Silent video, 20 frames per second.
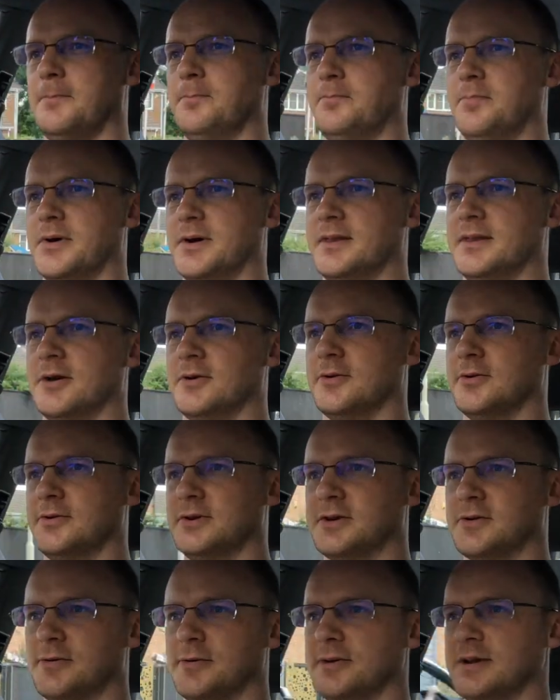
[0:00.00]
but
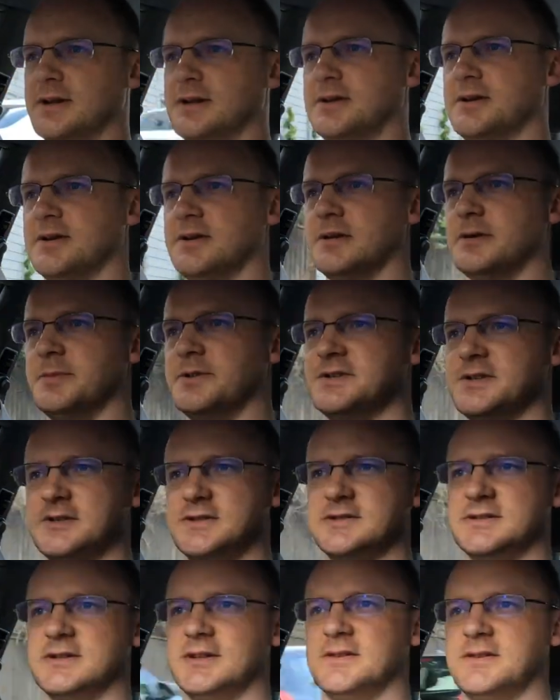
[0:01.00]
they're all in
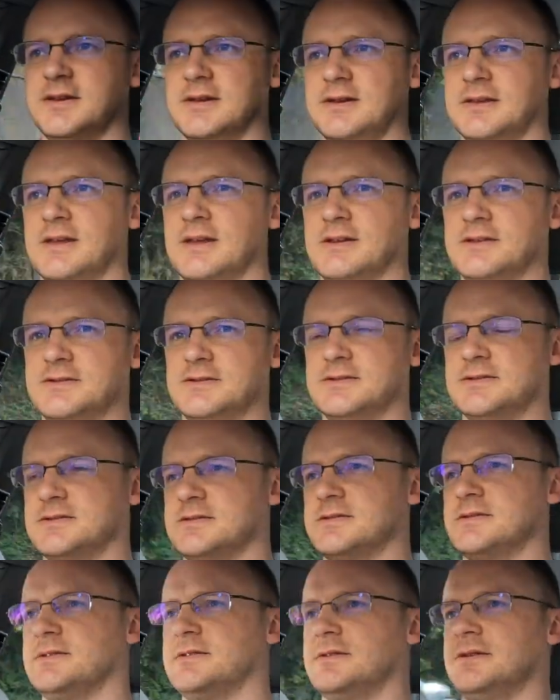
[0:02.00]
kilometers, and I think
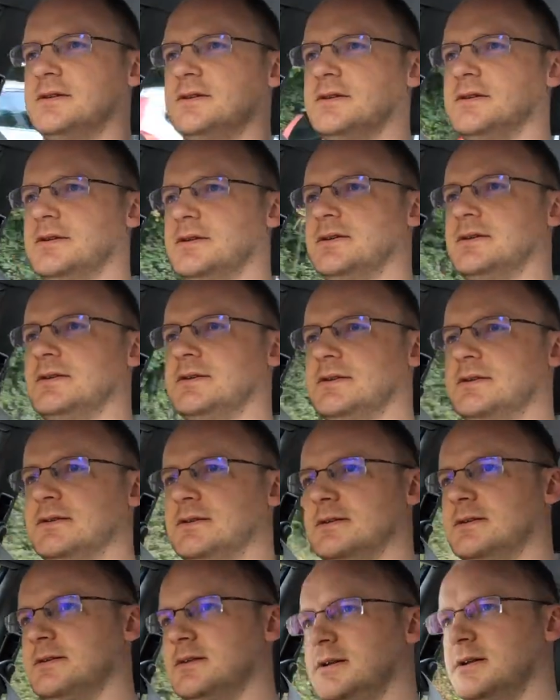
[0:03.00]
that's,
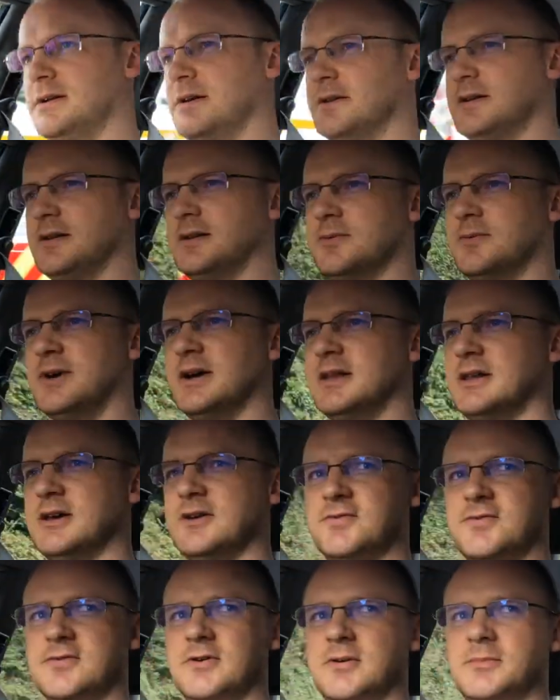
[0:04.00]
you know, I don't know where they're
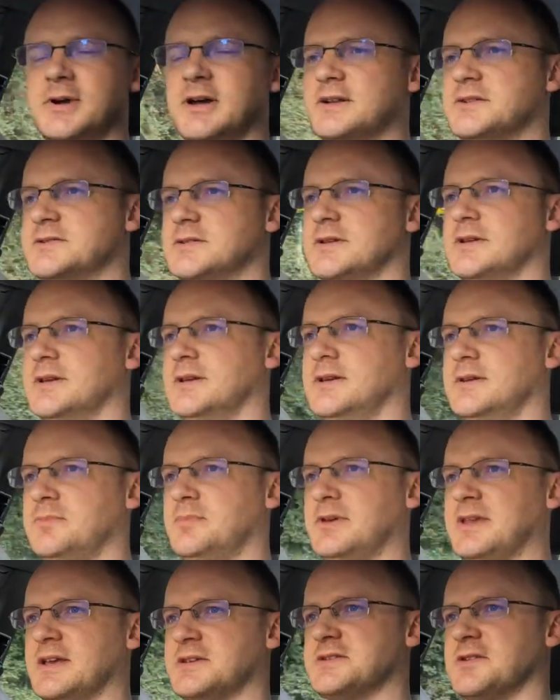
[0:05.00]
from actually,
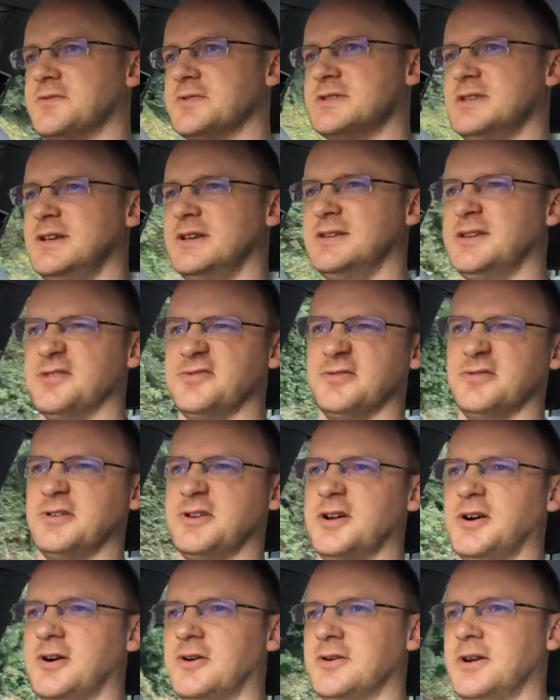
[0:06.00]
but that's obviously a different
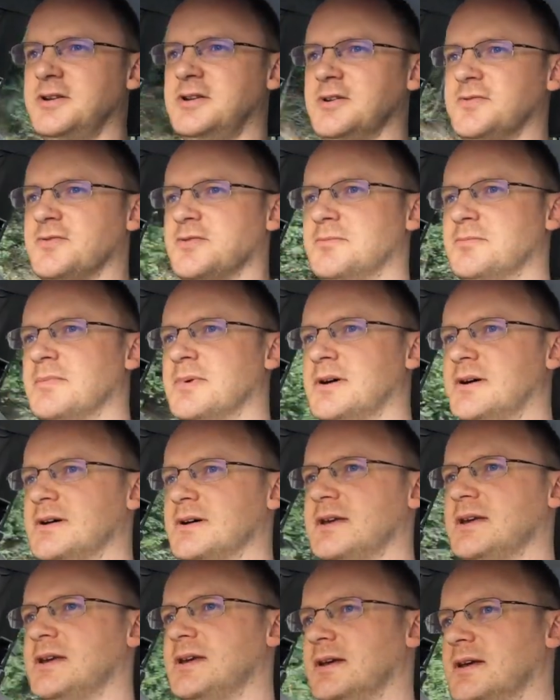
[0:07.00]
car in a different
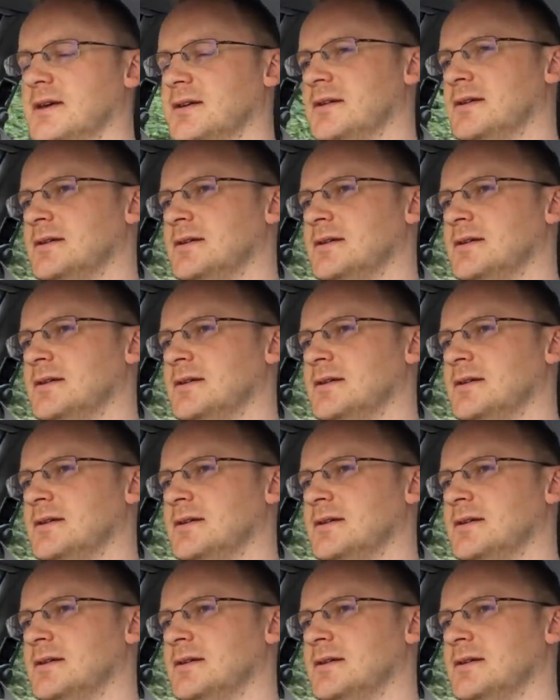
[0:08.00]
market.